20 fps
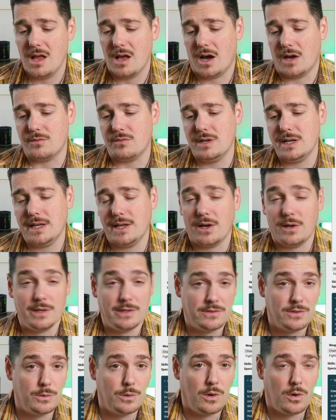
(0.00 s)
I'd really only
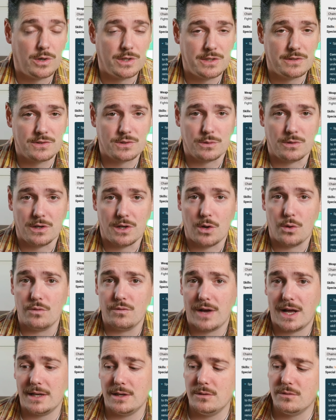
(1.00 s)
do it on your sort of
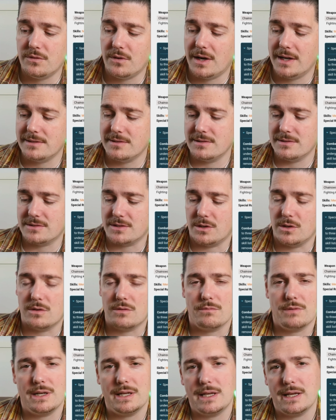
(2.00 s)
low-value fighters so you
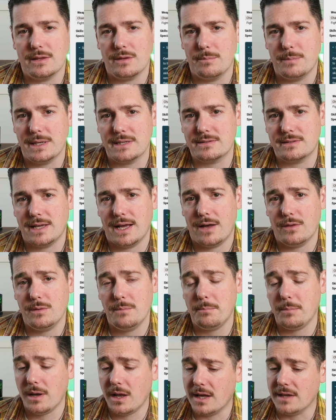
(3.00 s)
can really get the best out of them.
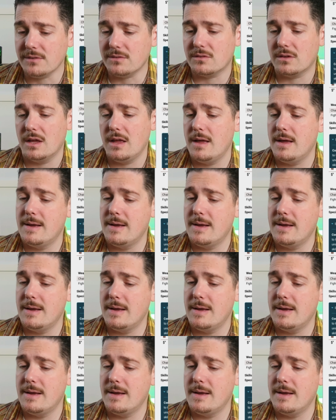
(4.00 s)
Plus,